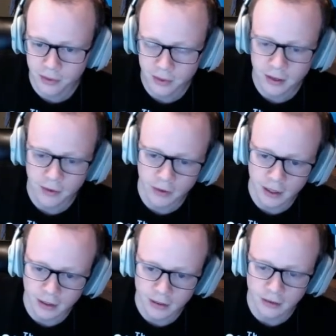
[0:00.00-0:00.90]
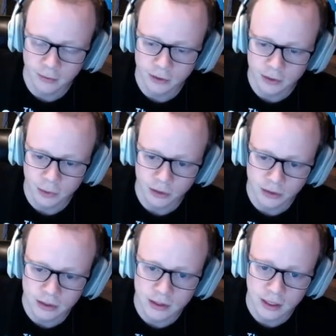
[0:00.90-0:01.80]
theoretically was
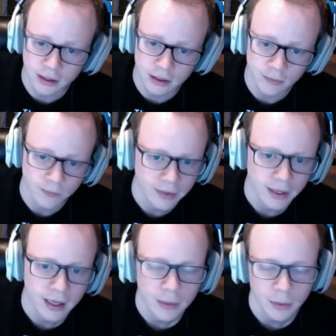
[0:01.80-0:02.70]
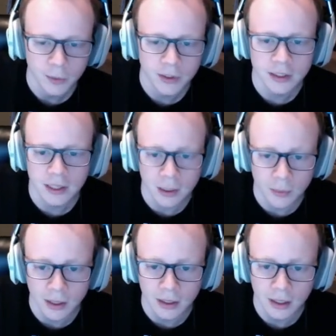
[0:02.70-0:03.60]
supposed to sell you. But with this app,
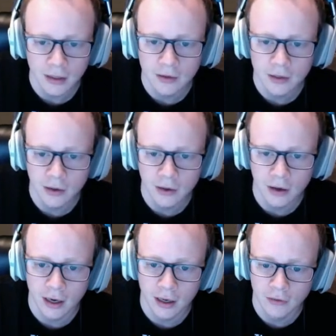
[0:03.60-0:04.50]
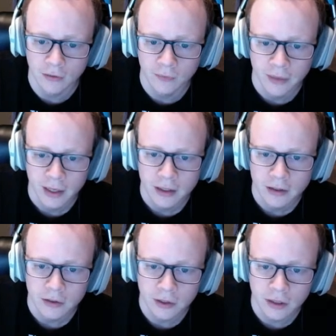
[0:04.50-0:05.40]
I allow you to archive.
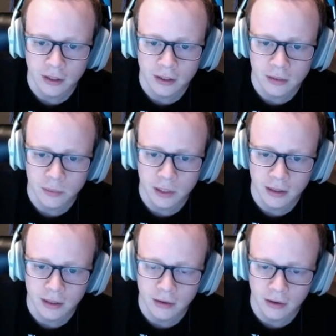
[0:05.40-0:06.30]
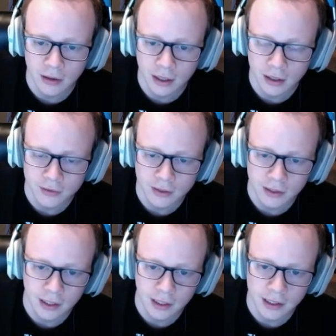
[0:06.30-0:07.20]
So if you click this button, it archives, and
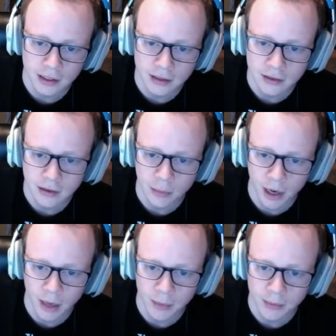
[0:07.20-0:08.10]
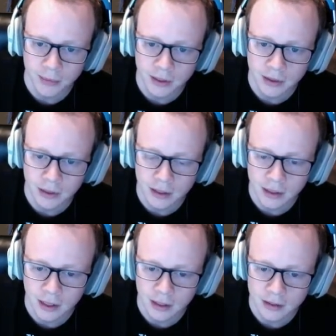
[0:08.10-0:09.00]
I need a pop-up that
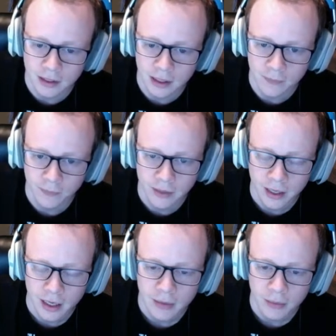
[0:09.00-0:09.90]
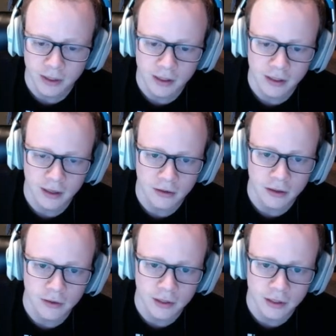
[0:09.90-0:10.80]
indicates that. But then that'll
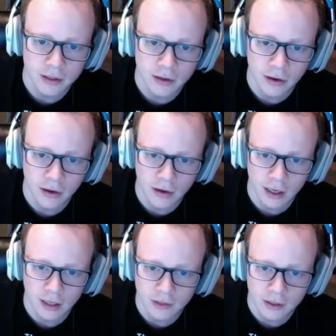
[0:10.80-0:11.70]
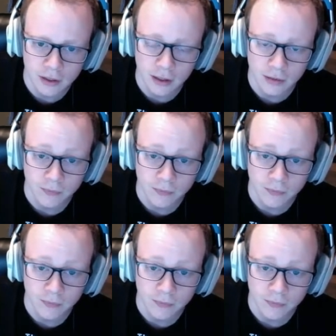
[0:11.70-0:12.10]
go into your archives area.